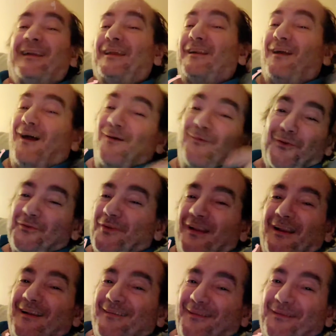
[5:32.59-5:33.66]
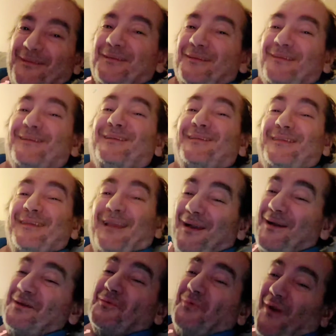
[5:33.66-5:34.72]
and all we're trying to do is see
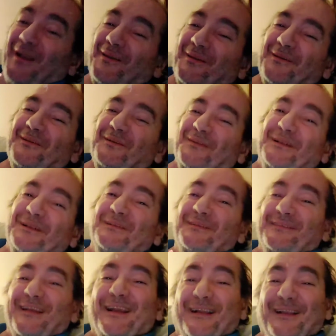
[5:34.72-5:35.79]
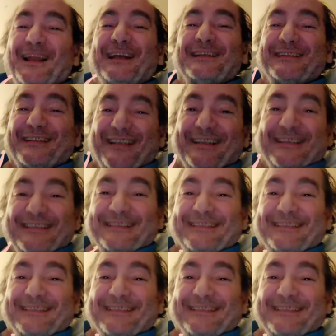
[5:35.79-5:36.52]
how well you're doing psychologically.